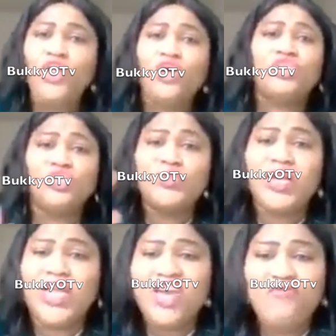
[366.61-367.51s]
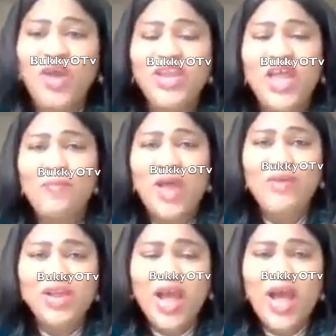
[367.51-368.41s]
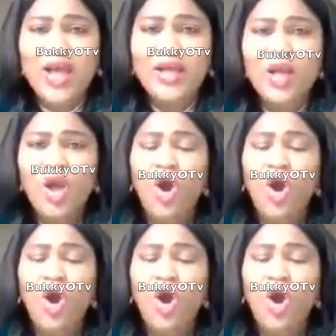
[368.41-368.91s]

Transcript: All your children give birth in America.